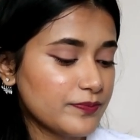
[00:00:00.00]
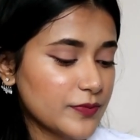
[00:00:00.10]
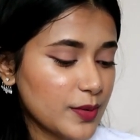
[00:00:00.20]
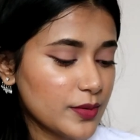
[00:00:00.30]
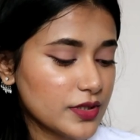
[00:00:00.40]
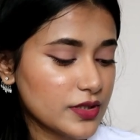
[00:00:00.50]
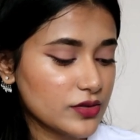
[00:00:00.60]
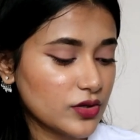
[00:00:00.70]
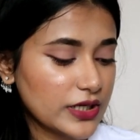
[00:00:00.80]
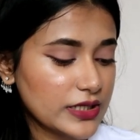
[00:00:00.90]
Maybe this
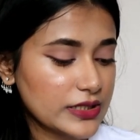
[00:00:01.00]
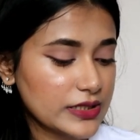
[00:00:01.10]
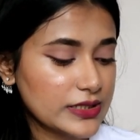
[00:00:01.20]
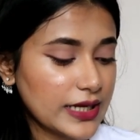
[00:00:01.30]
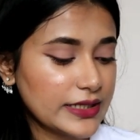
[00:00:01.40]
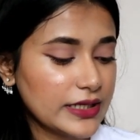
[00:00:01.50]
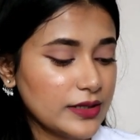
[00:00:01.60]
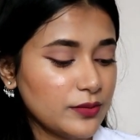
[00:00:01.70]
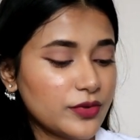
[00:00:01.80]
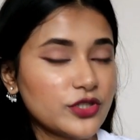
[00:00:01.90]
is not as
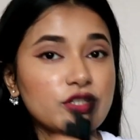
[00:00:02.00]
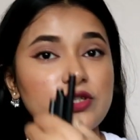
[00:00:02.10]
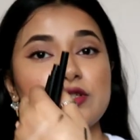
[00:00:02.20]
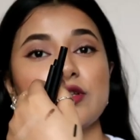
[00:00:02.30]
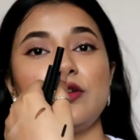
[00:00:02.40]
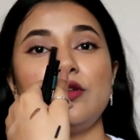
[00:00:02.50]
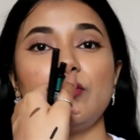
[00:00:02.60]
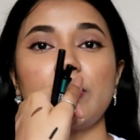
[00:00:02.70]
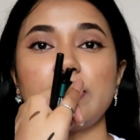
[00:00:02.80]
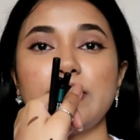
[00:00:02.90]
exciting, but just
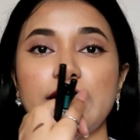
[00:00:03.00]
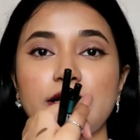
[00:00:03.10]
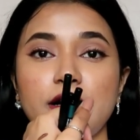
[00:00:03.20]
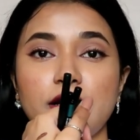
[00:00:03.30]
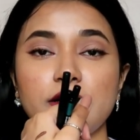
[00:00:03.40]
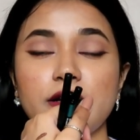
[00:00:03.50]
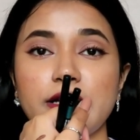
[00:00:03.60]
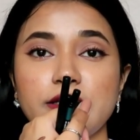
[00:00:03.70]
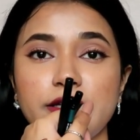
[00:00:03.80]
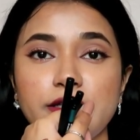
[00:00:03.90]
look at that color
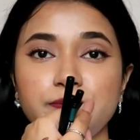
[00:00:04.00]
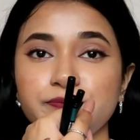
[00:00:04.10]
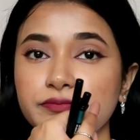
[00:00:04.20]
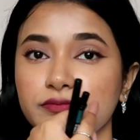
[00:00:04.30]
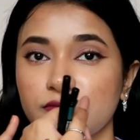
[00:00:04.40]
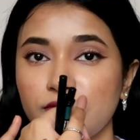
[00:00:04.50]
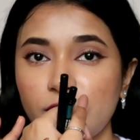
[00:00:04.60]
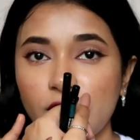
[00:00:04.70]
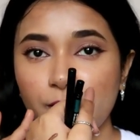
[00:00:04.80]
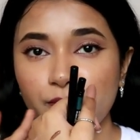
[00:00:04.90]
right there.
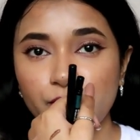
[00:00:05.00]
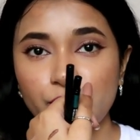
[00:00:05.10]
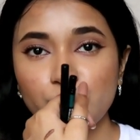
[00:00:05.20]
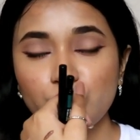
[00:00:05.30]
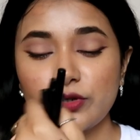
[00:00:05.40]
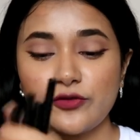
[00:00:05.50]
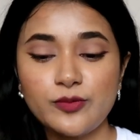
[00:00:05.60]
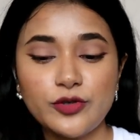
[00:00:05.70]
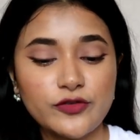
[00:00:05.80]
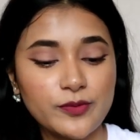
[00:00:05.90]

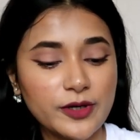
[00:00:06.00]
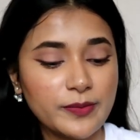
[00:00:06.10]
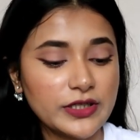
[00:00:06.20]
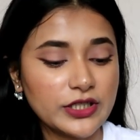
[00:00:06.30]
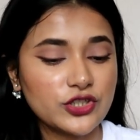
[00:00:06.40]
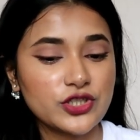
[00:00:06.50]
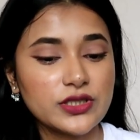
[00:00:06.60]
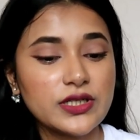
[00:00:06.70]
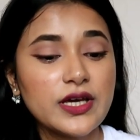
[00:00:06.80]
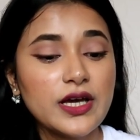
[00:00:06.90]
Beautiful, beautiful
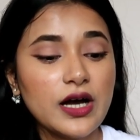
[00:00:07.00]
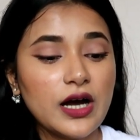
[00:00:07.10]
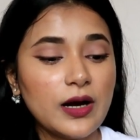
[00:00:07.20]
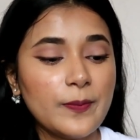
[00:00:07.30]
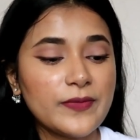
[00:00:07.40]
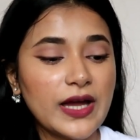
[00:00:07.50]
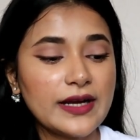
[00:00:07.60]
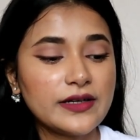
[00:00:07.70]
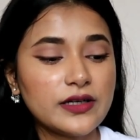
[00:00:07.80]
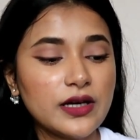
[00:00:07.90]
pigmentation.
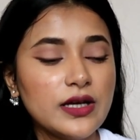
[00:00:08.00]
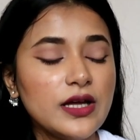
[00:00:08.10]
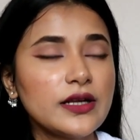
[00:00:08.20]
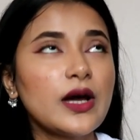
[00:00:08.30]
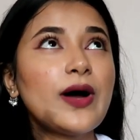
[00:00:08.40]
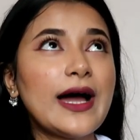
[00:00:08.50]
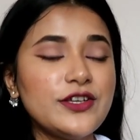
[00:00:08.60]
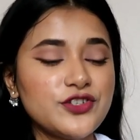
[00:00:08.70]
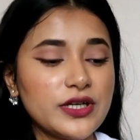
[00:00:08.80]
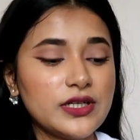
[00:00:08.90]
And now
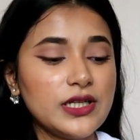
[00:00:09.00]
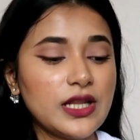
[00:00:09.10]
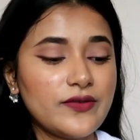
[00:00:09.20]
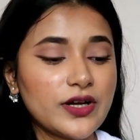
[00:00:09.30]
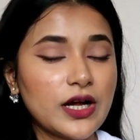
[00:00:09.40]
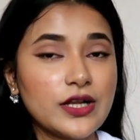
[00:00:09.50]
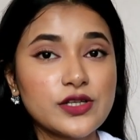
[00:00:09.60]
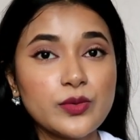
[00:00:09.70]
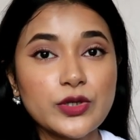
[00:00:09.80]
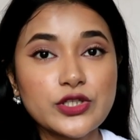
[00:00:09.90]
I generally love a
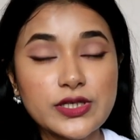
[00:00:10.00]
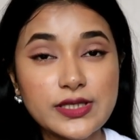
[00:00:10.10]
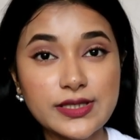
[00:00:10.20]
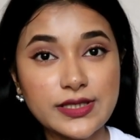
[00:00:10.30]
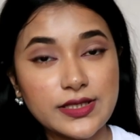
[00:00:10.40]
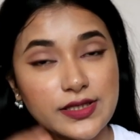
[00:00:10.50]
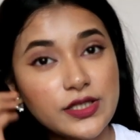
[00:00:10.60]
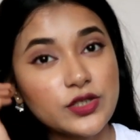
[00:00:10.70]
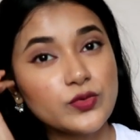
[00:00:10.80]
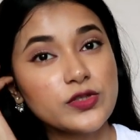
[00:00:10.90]
kajal which is
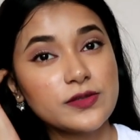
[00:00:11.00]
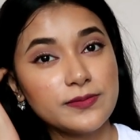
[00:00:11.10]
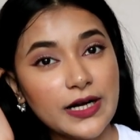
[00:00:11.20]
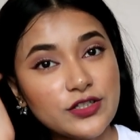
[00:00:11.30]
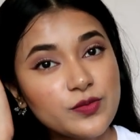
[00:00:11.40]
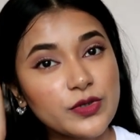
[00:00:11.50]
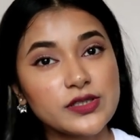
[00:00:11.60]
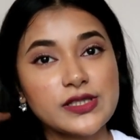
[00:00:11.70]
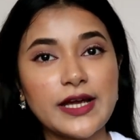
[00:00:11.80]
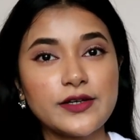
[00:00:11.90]
easy to smudge,
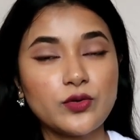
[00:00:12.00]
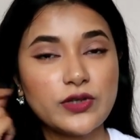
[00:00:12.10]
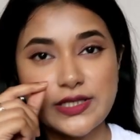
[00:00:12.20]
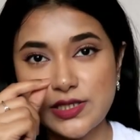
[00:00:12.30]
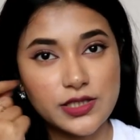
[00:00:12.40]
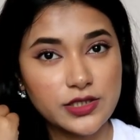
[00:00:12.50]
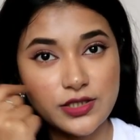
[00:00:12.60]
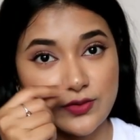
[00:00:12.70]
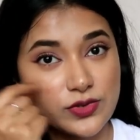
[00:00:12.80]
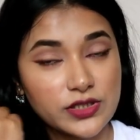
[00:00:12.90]
because I don't
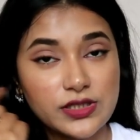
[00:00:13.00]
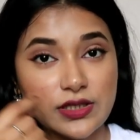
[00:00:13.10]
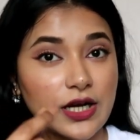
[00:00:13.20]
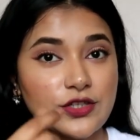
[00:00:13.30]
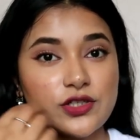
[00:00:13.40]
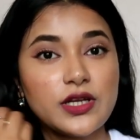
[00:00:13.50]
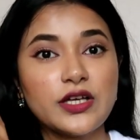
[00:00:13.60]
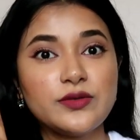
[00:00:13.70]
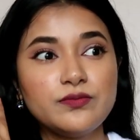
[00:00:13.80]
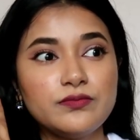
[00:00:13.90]
necessarily use it as a kajal.
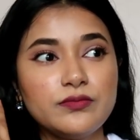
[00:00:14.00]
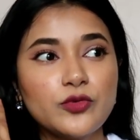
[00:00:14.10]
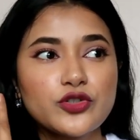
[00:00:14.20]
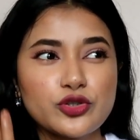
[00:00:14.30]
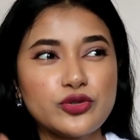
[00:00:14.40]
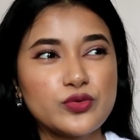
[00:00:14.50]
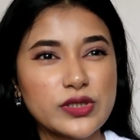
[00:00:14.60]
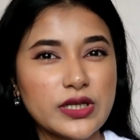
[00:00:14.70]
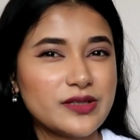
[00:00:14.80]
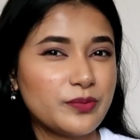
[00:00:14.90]
I more so
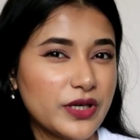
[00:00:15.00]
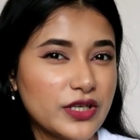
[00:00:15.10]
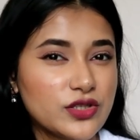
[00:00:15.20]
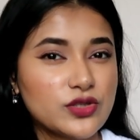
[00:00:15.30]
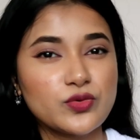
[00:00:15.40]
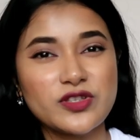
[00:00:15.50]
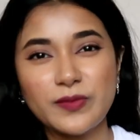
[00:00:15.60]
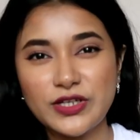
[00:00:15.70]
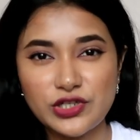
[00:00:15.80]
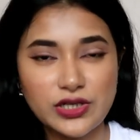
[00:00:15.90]
use it as a base to
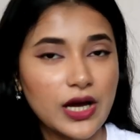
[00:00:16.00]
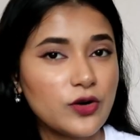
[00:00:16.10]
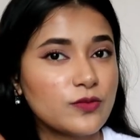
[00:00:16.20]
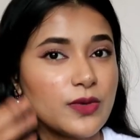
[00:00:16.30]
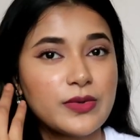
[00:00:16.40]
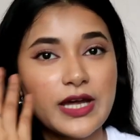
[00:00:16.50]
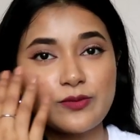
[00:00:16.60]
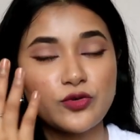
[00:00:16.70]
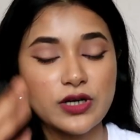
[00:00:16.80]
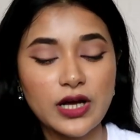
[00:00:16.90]
smudge it out, maybe
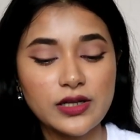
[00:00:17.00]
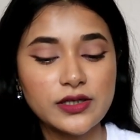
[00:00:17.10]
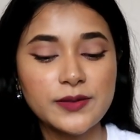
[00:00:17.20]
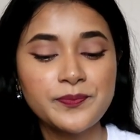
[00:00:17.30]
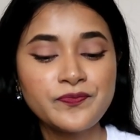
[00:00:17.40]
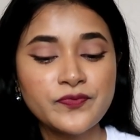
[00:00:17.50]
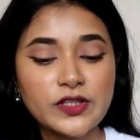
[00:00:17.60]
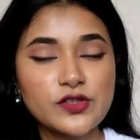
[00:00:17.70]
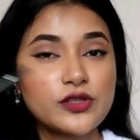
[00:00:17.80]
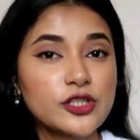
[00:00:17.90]
add more color.
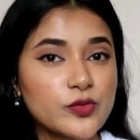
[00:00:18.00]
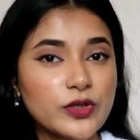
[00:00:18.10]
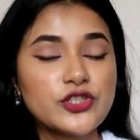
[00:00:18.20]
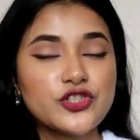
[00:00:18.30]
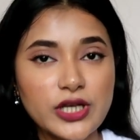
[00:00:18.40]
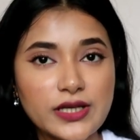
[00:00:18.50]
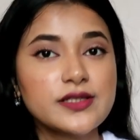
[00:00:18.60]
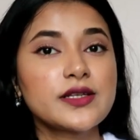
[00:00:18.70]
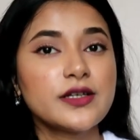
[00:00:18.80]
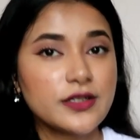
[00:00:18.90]
So this one
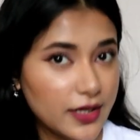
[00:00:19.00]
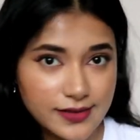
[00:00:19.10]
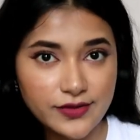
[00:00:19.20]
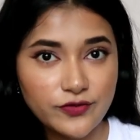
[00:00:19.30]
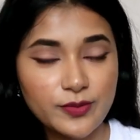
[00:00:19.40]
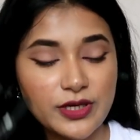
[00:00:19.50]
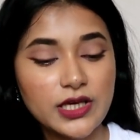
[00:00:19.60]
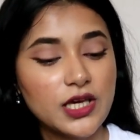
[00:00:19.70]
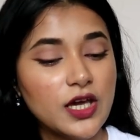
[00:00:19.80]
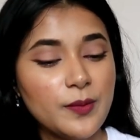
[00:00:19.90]
just does it for
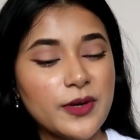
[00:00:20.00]
me.